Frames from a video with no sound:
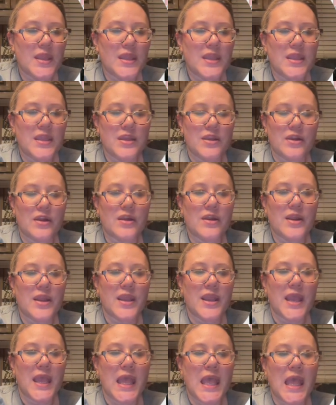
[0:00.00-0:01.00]
here,
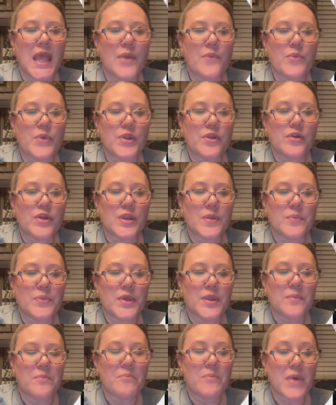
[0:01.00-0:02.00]
and we're going to
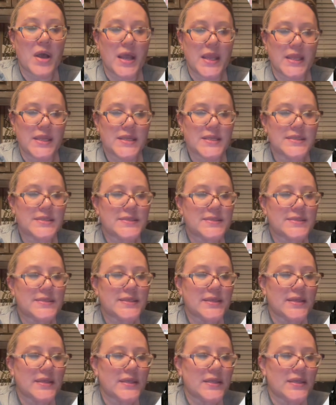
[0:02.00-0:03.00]
put minus
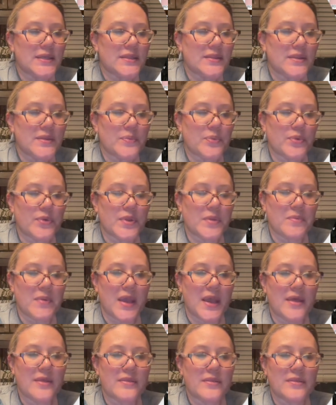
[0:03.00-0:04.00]
the pre
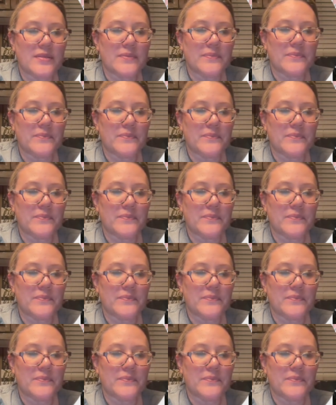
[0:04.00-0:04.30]
math,